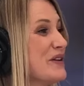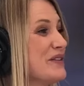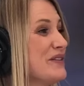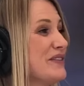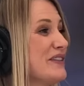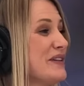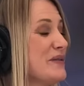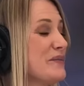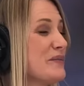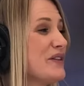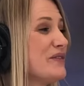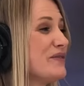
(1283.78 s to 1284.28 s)

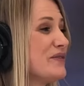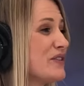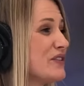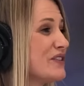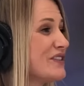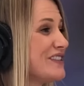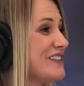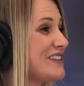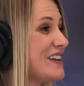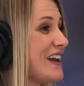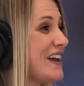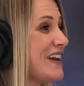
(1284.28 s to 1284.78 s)
Like my
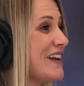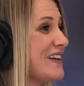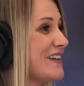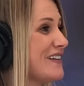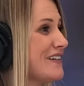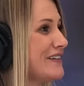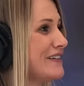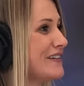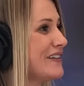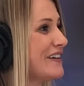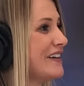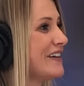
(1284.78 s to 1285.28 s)
first
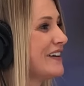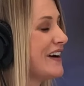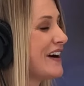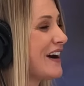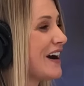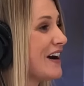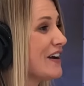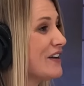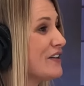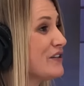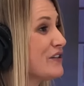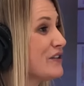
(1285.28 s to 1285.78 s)
day,
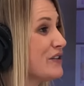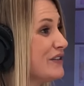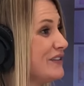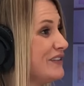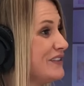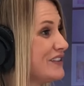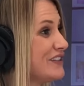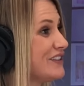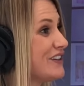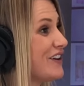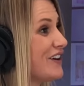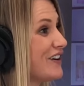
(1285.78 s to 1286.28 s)
I
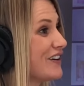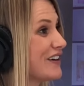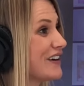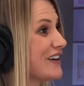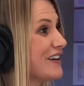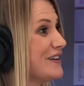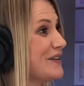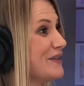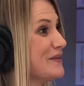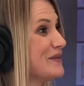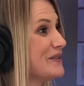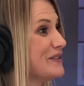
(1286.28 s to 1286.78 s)
couldn't talk.
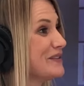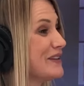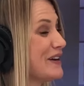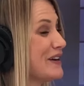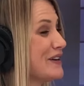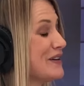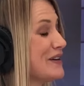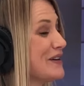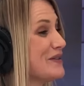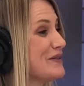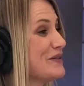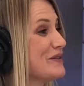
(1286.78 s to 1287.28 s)
And
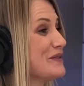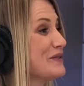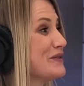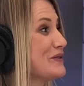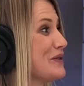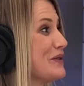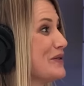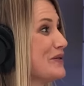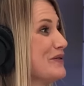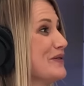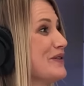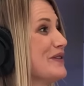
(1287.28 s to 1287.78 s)
I looked
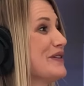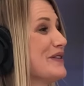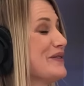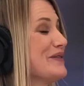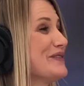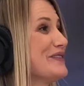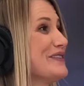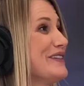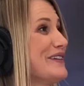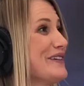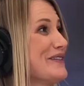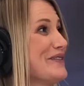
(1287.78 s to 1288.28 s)
over and I
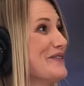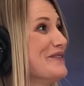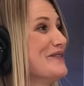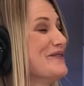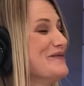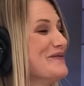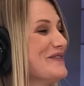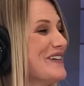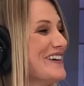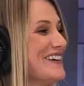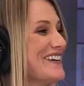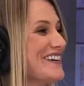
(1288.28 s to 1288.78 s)
was like, oh
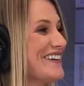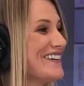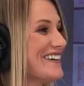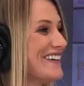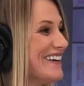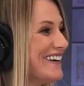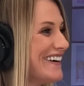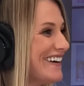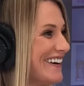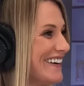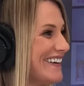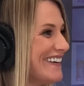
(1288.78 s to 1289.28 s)
my
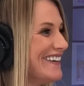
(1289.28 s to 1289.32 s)
God.